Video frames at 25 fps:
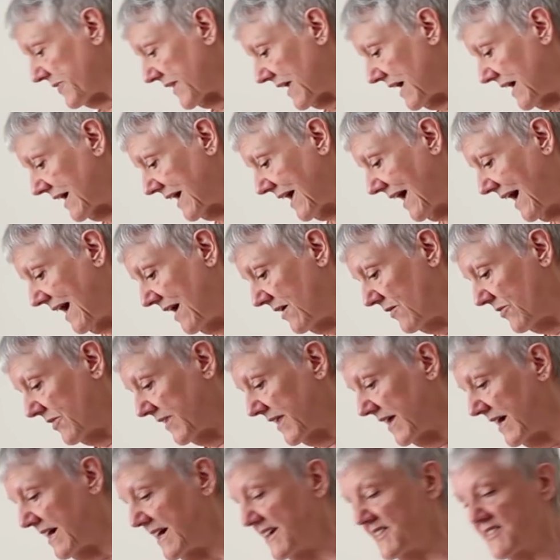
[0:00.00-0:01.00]
account
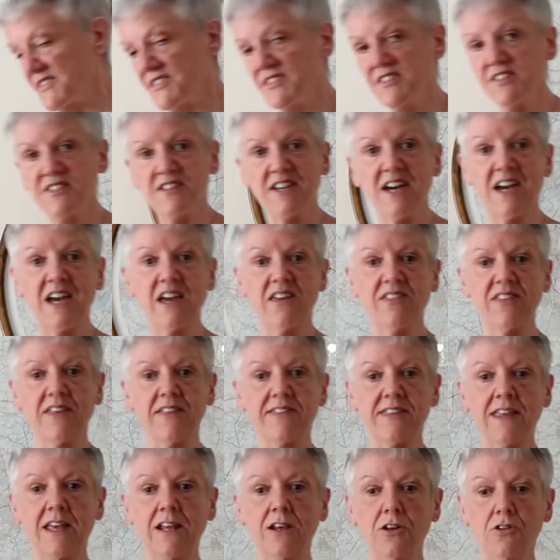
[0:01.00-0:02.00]
that it's the day
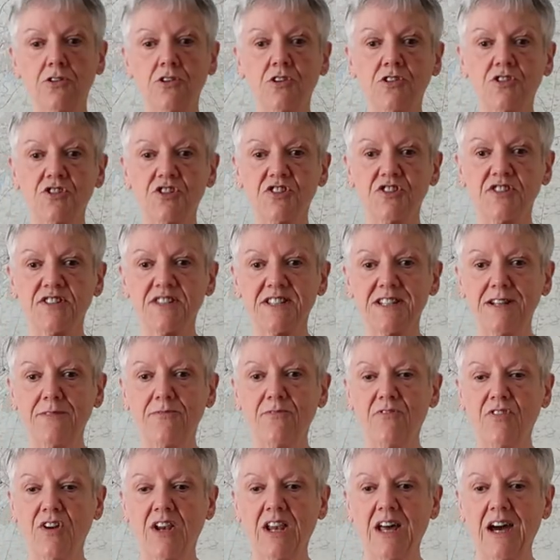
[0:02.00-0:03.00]
that they launched the
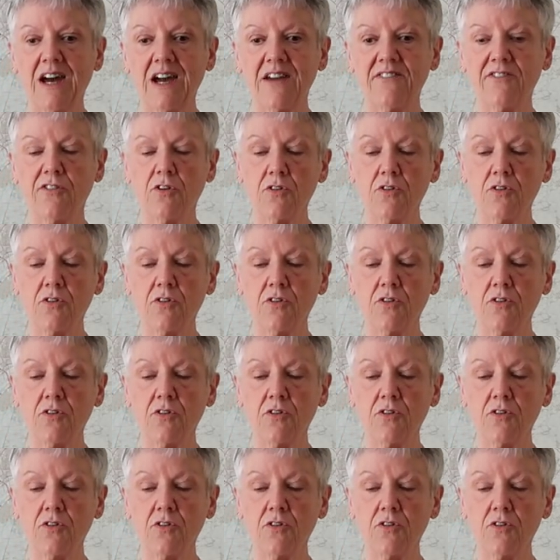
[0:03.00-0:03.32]
Slim for Life,